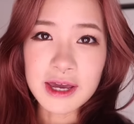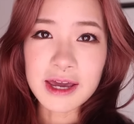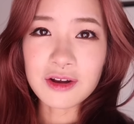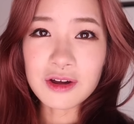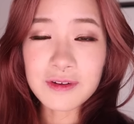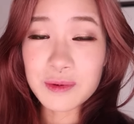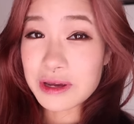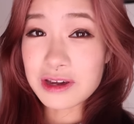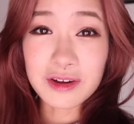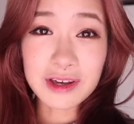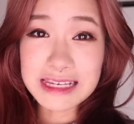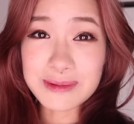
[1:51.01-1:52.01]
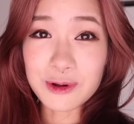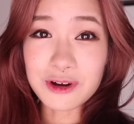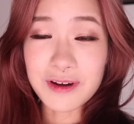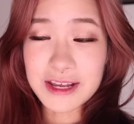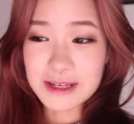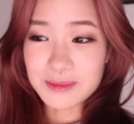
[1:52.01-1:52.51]
and hopefully we can go
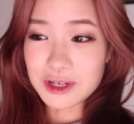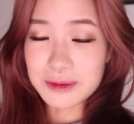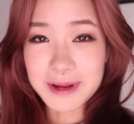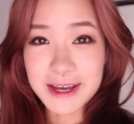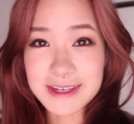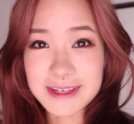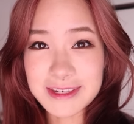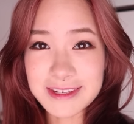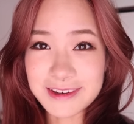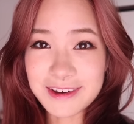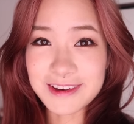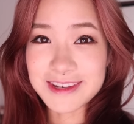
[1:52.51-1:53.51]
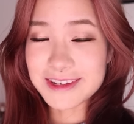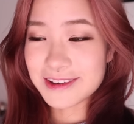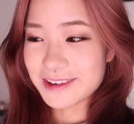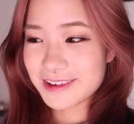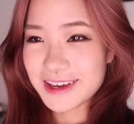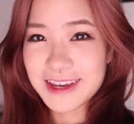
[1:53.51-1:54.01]
explore, find some new places to go.
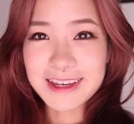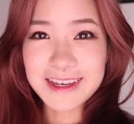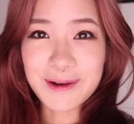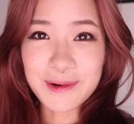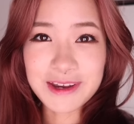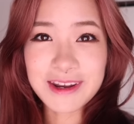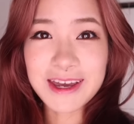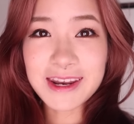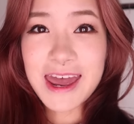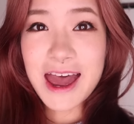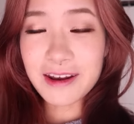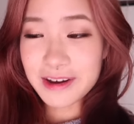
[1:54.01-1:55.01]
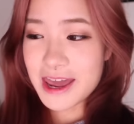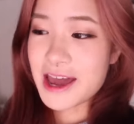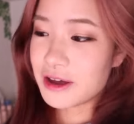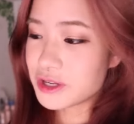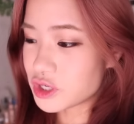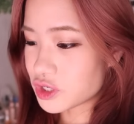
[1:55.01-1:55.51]
So yeah, we're going to head out
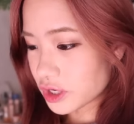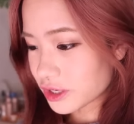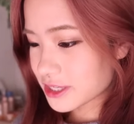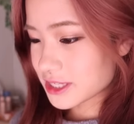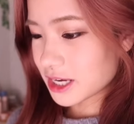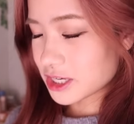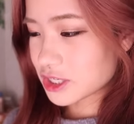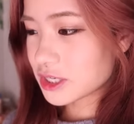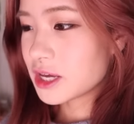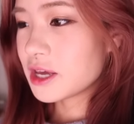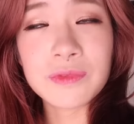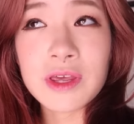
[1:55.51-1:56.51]
now to Tokyo Station.